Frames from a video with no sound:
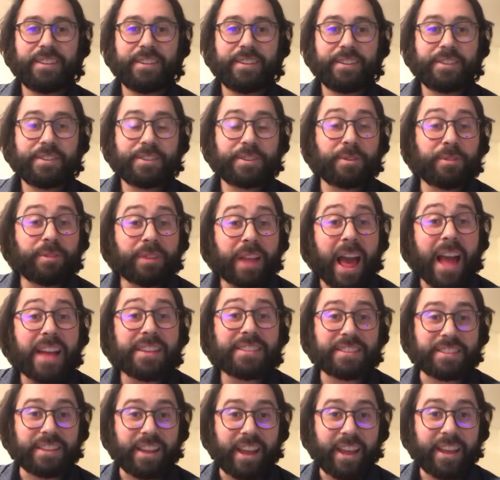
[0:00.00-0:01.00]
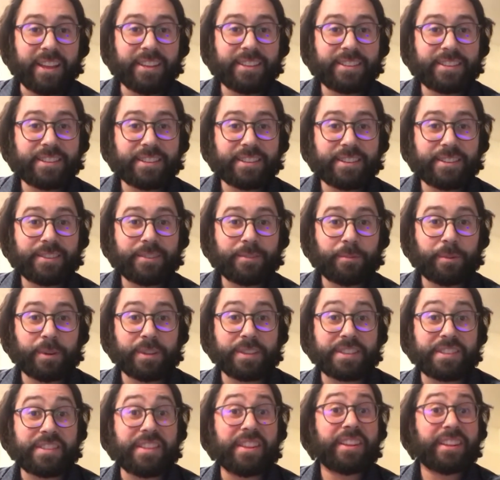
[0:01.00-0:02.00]
So last night
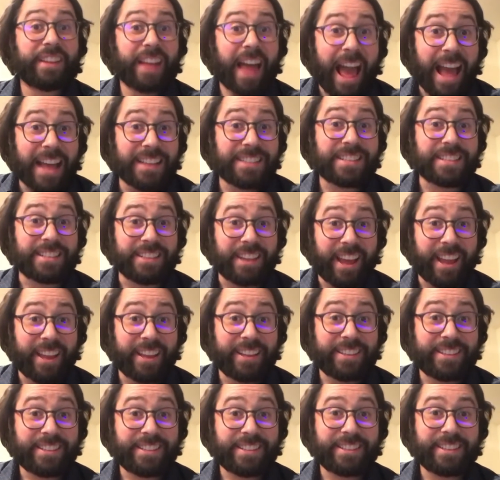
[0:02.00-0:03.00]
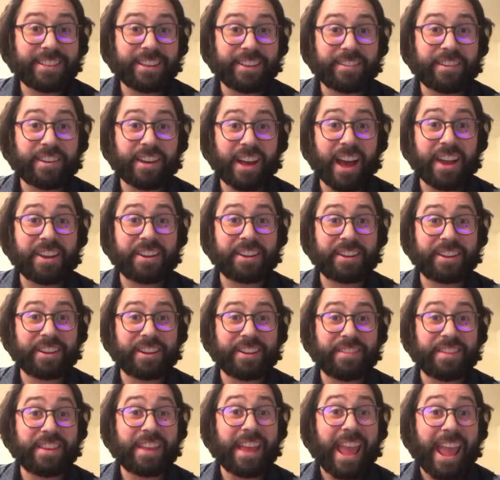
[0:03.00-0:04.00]
was the last night of
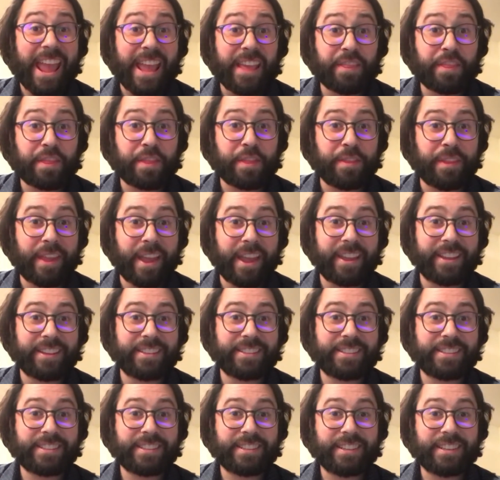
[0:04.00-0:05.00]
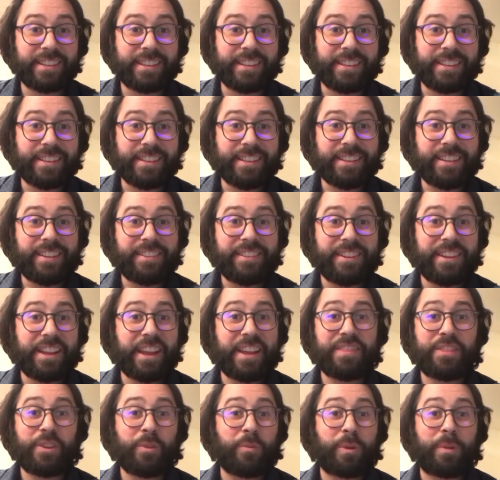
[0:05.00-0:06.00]
Hanukkah, the eighth night, the
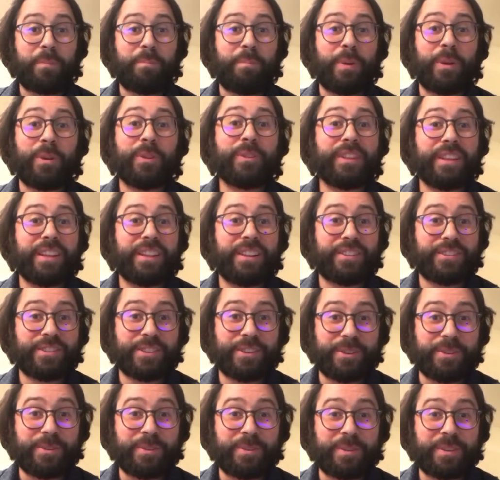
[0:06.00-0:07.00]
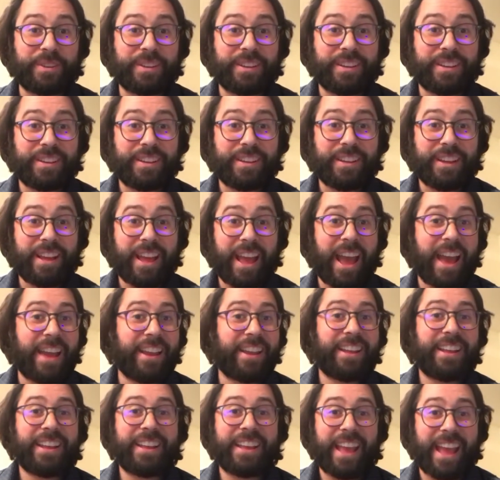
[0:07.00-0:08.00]
night that we're building to,
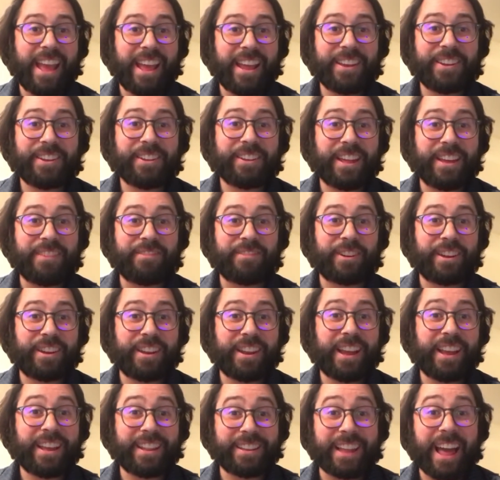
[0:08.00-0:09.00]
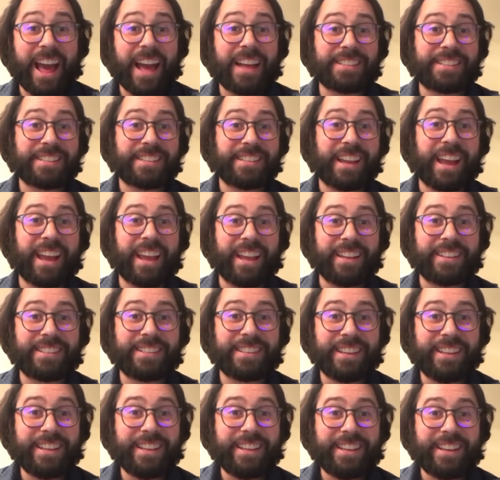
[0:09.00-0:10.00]
adding a candle every night. Last night,
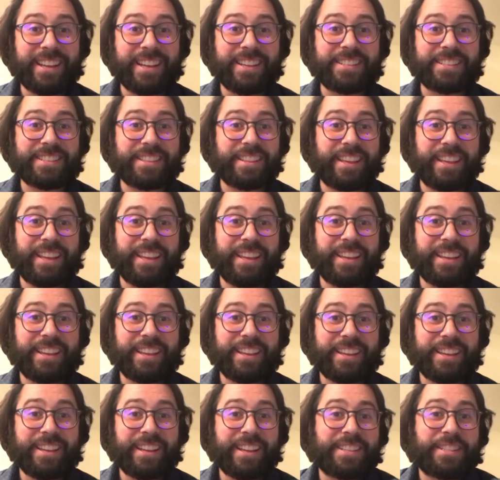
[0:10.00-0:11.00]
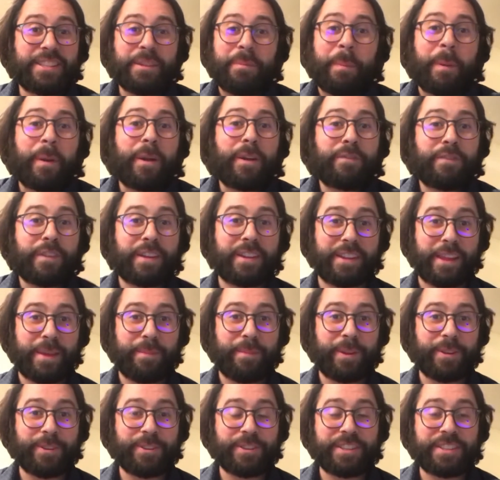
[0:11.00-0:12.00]
it's the perfect
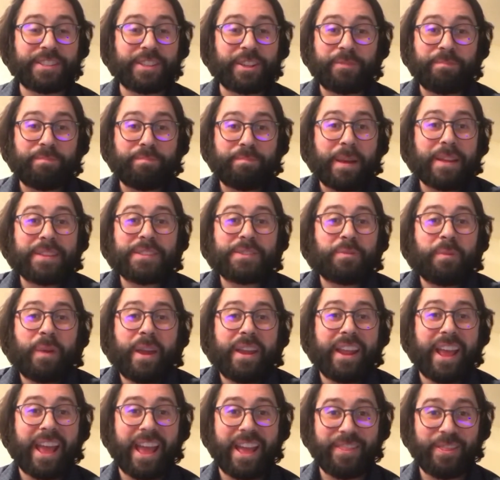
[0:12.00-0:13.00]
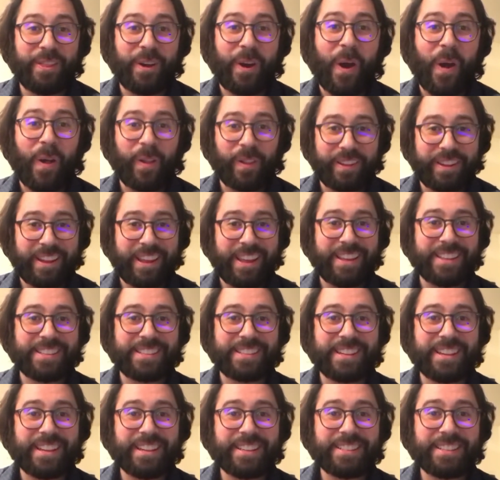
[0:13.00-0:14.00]
image. It's the best way to end the holiday,
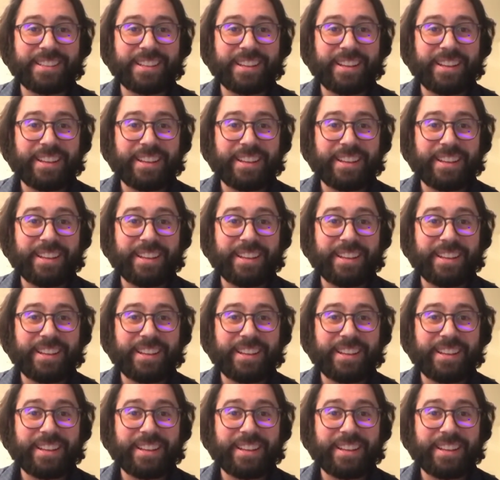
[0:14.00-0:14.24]
isn't it?